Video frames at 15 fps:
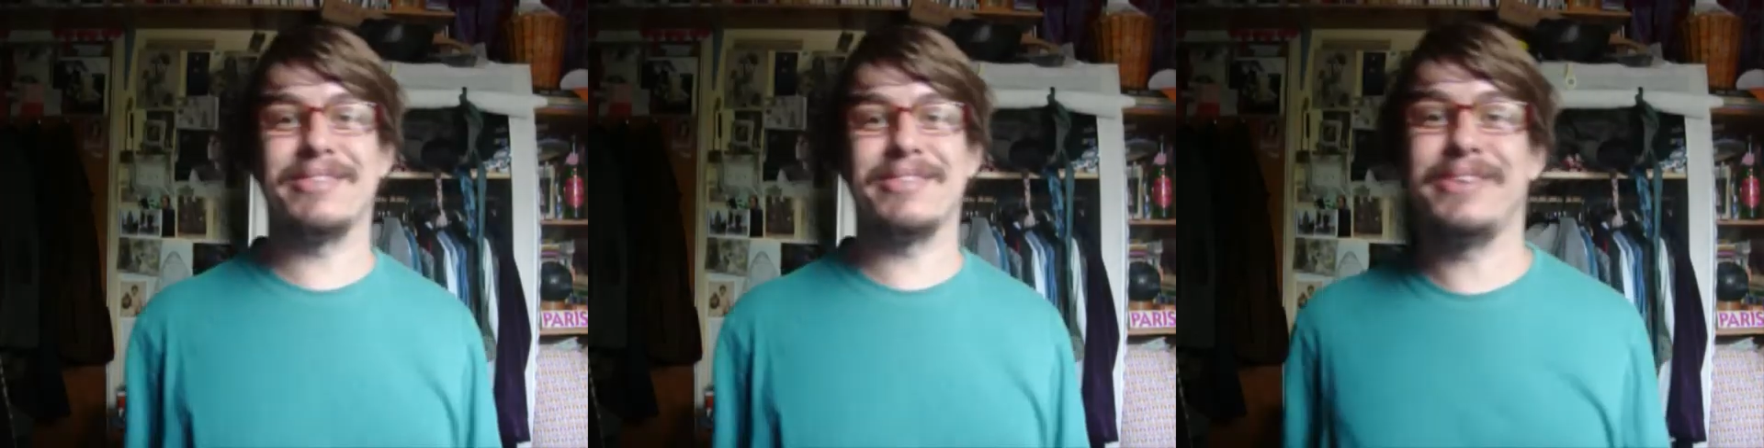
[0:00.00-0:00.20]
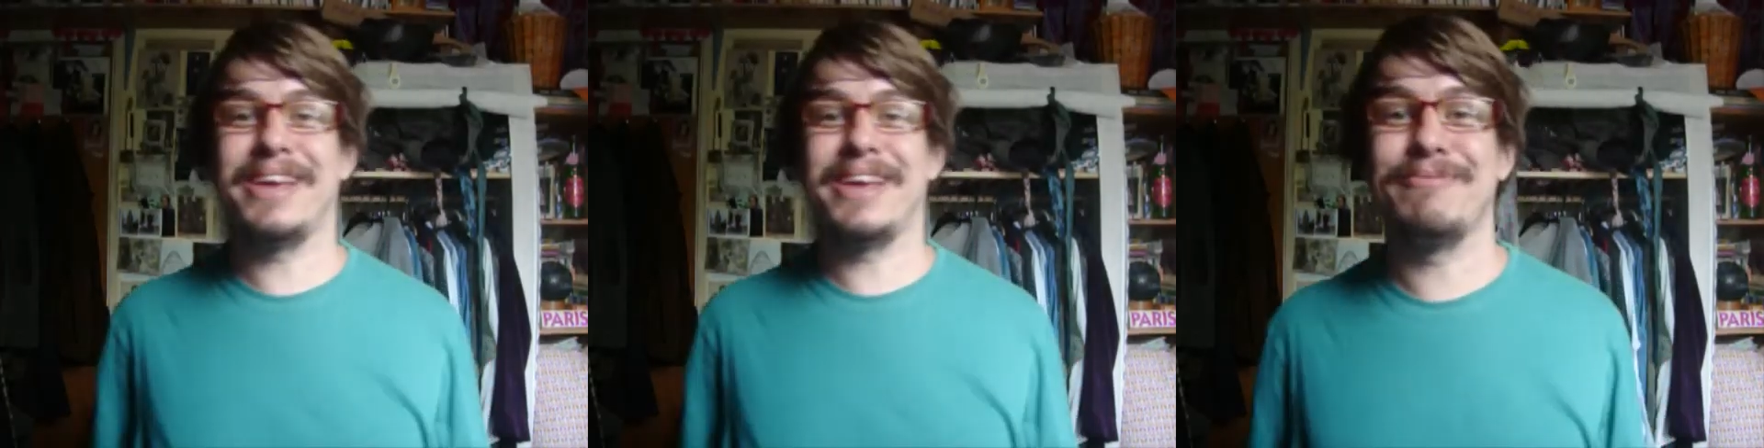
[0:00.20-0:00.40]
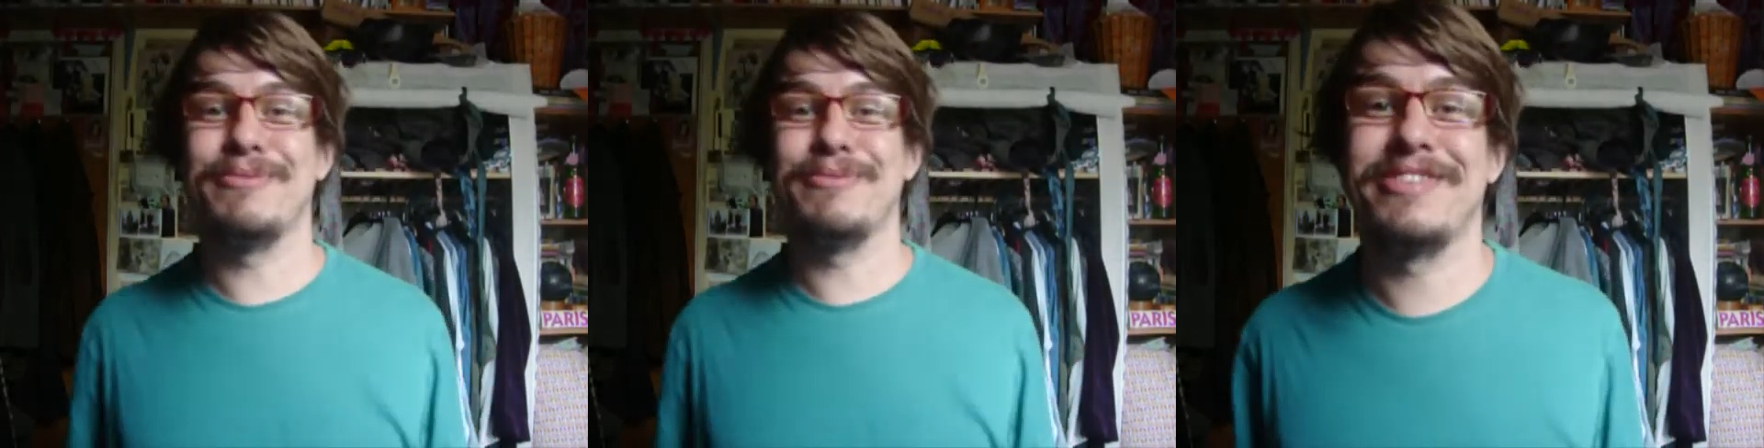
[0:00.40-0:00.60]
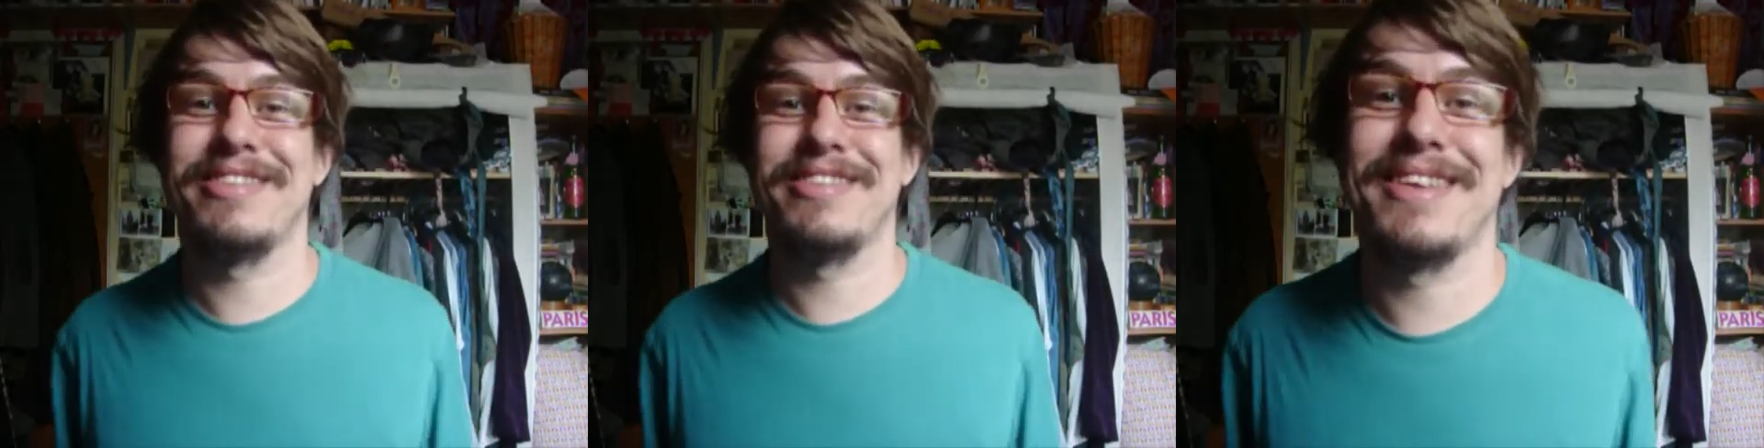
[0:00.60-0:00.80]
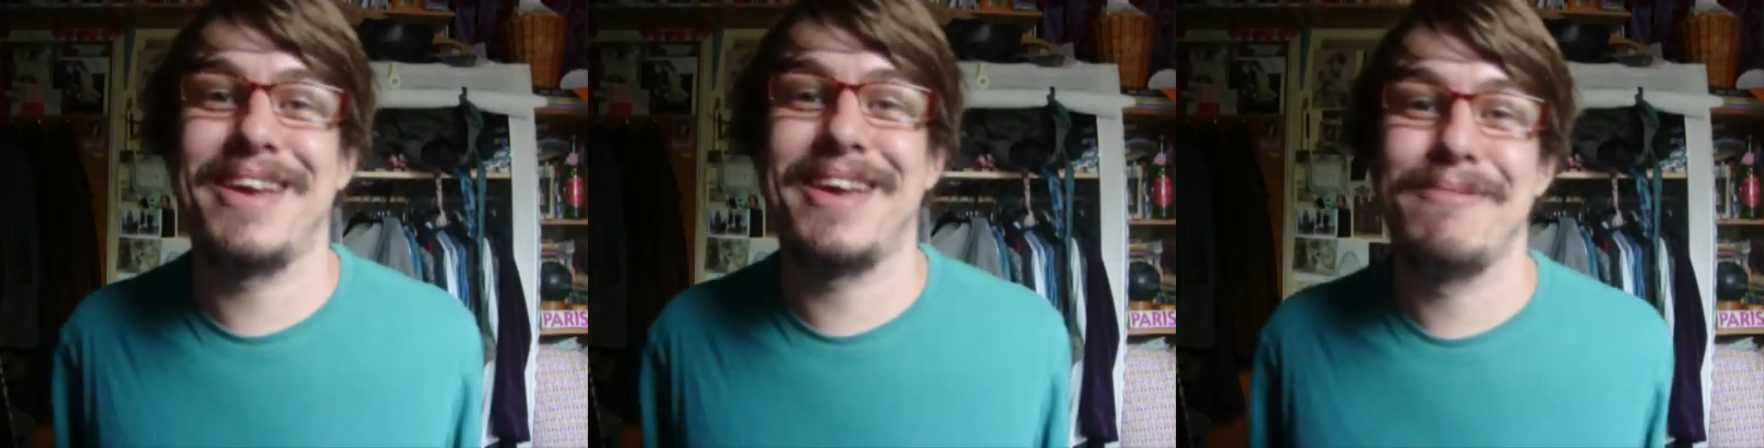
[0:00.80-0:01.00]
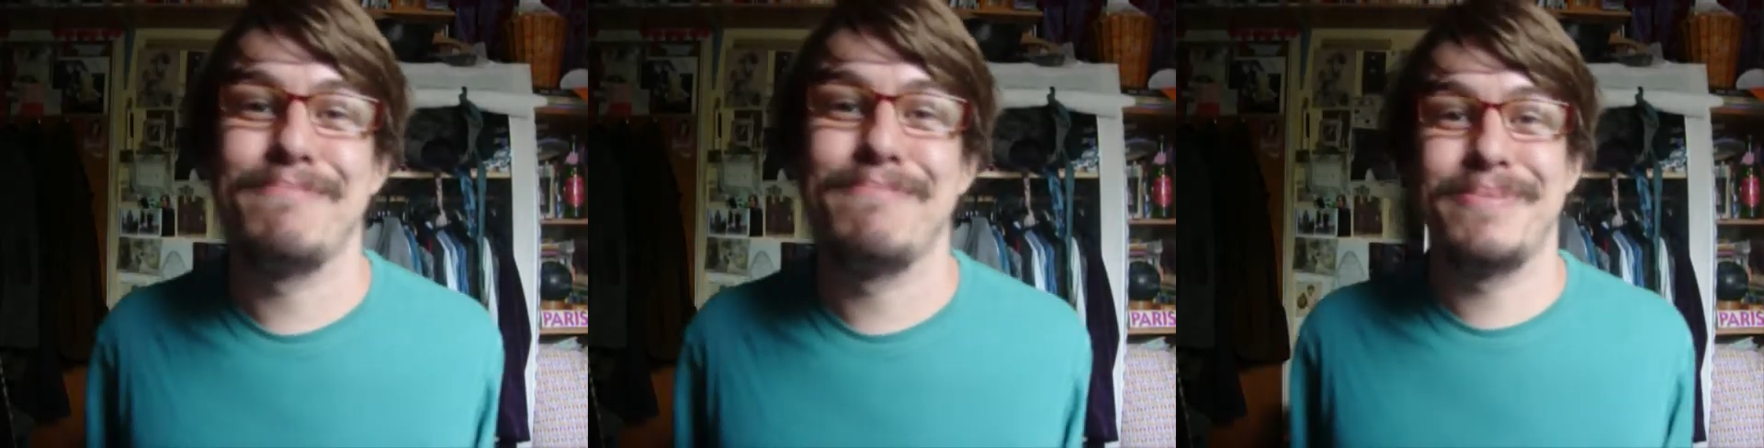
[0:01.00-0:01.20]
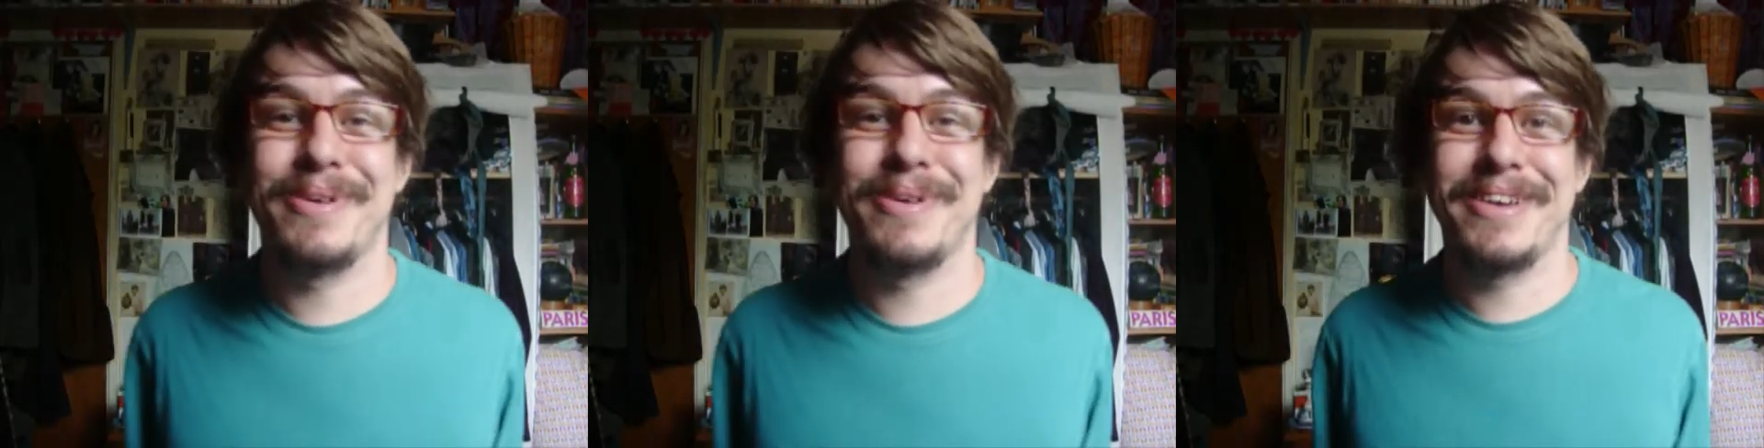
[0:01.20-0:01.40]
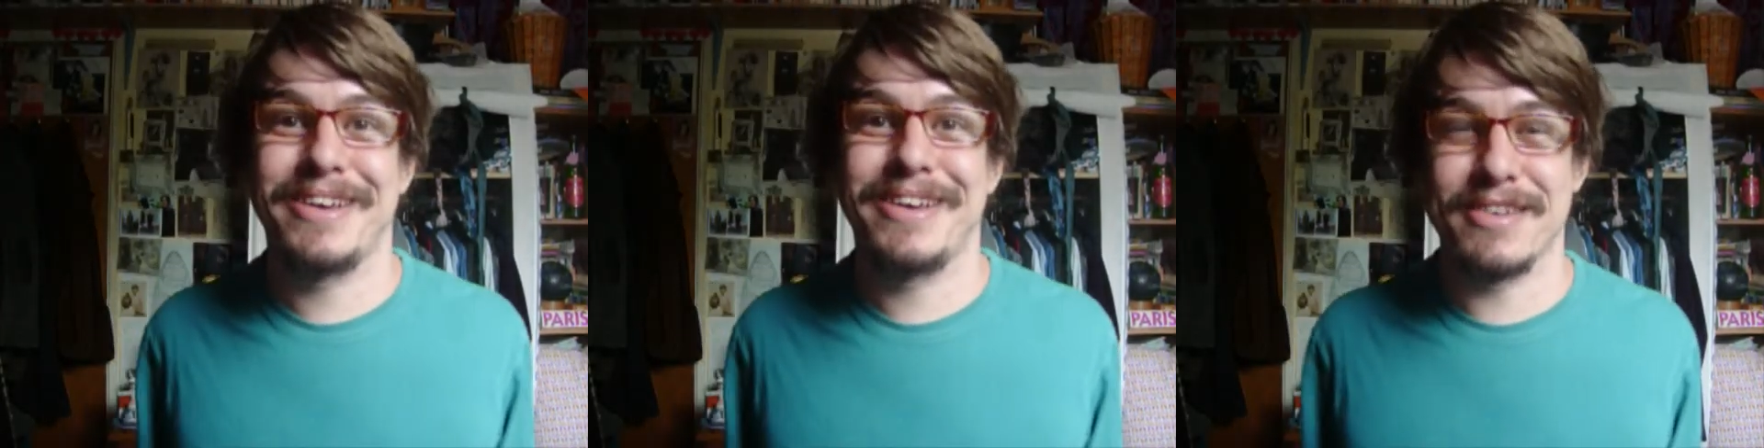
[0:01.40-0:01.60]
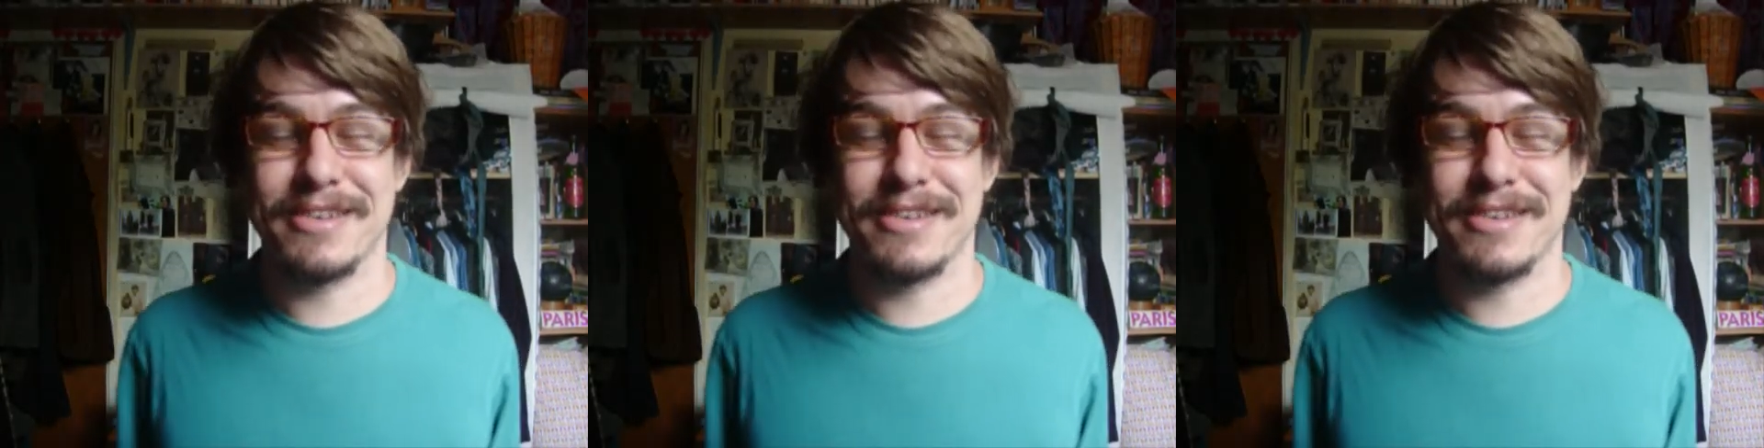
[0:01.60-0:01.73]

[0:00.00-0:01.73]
so I'd have more to say, but I